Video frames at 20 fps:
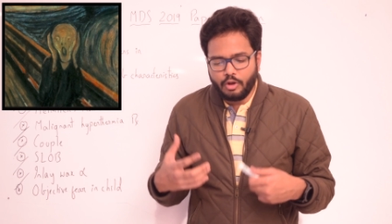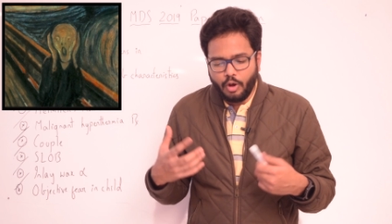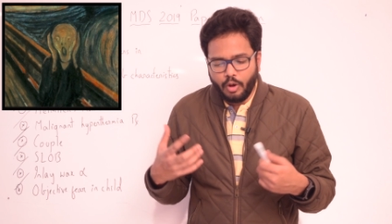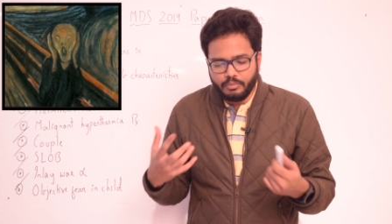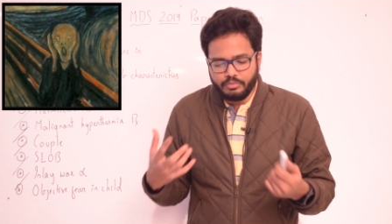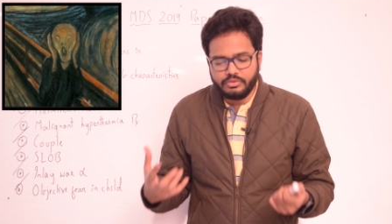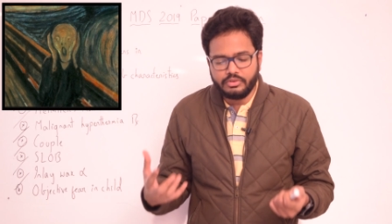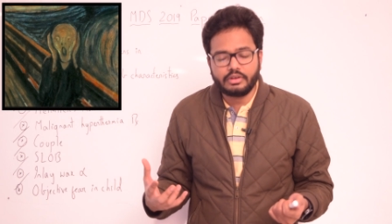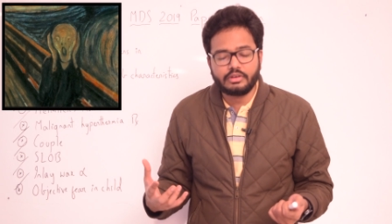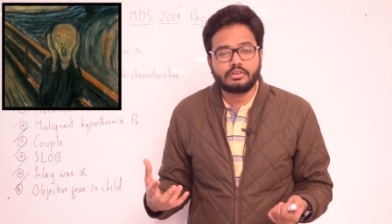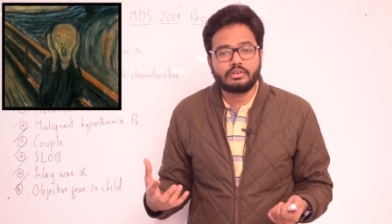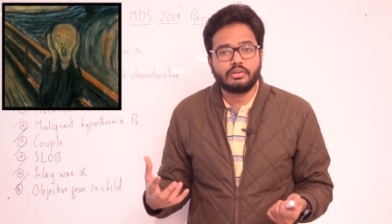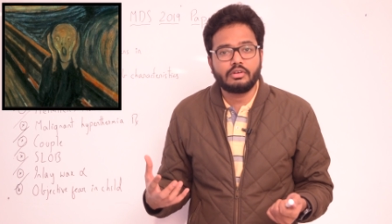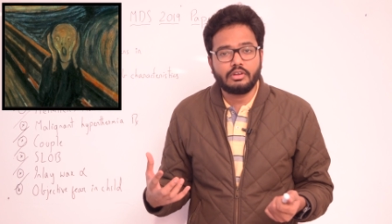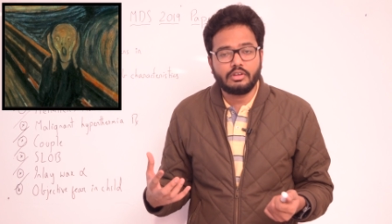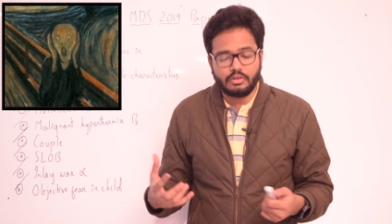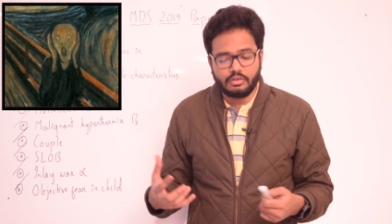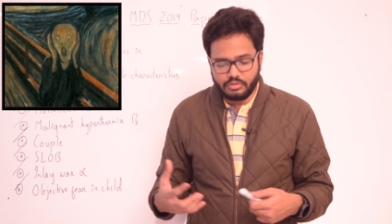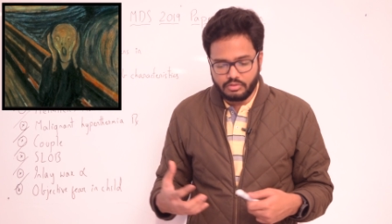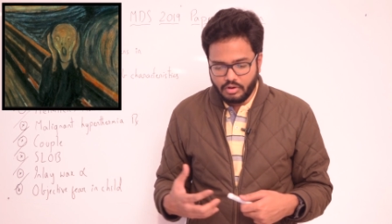
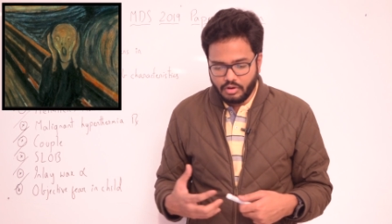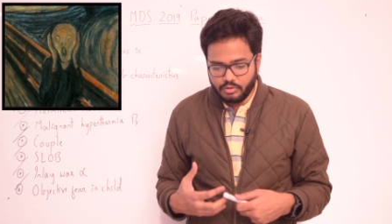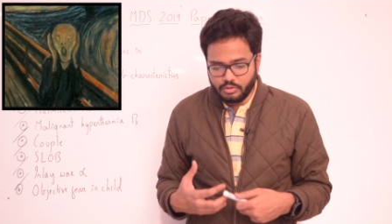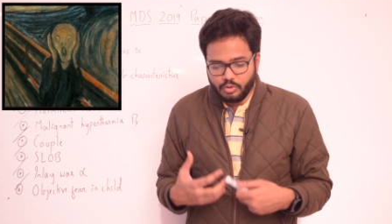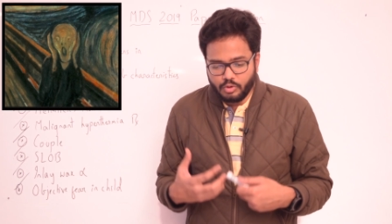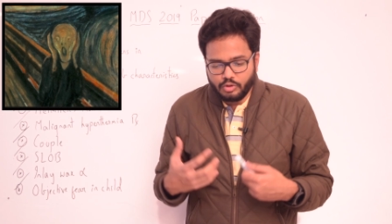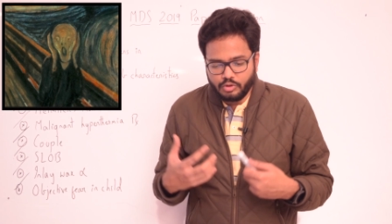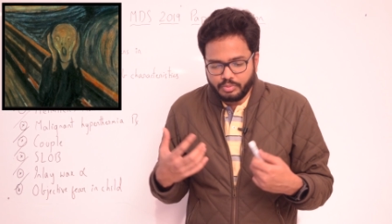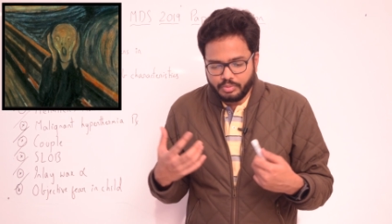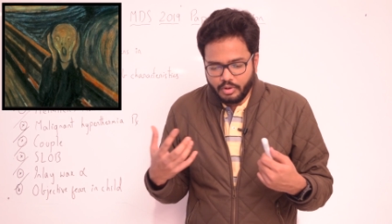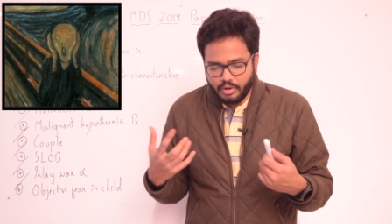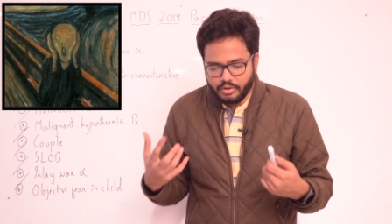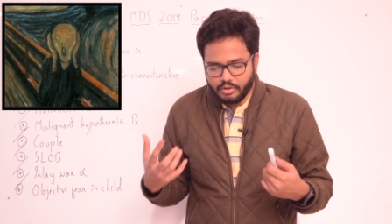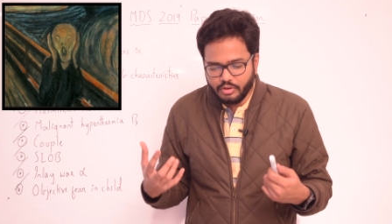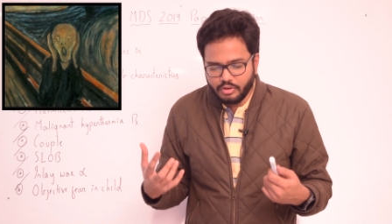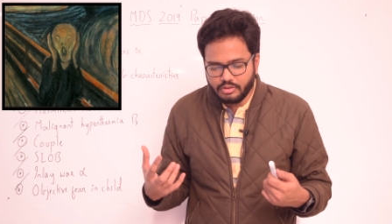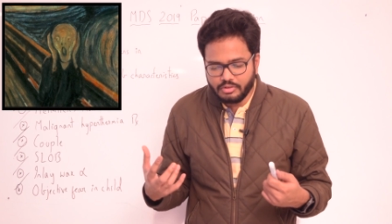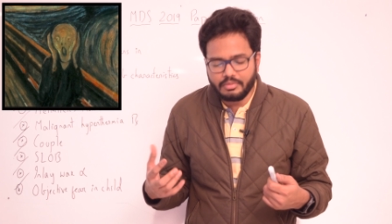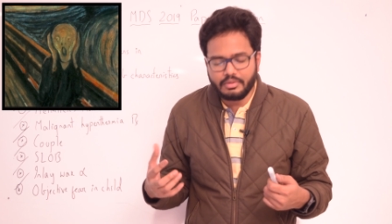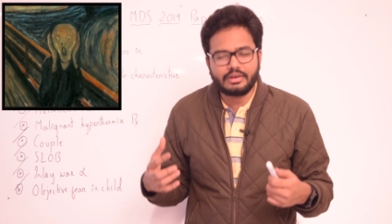objectively or those
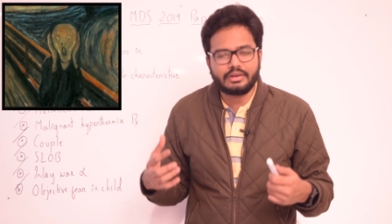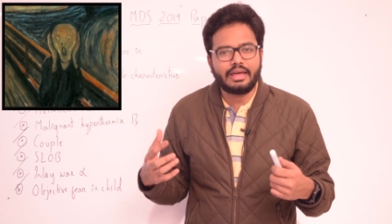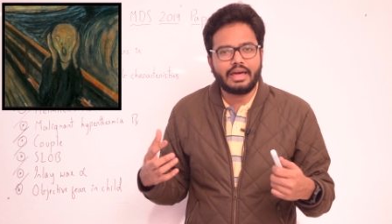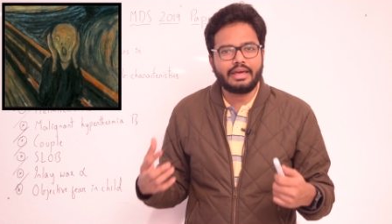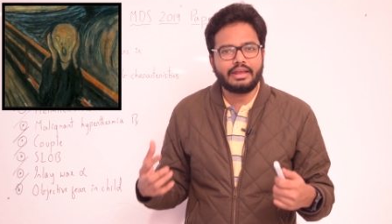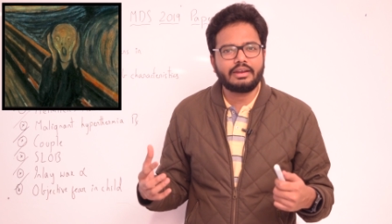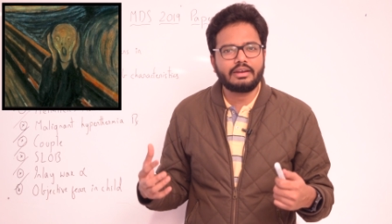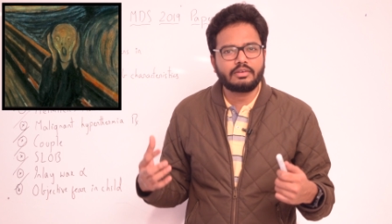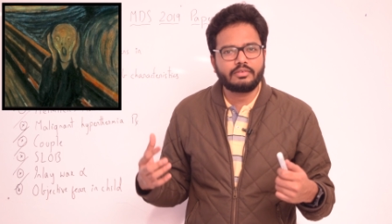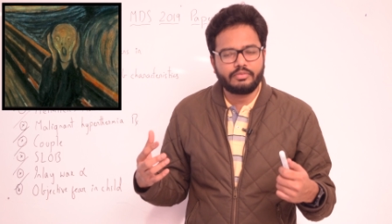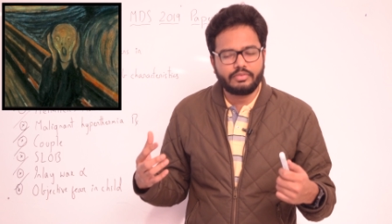produced by direct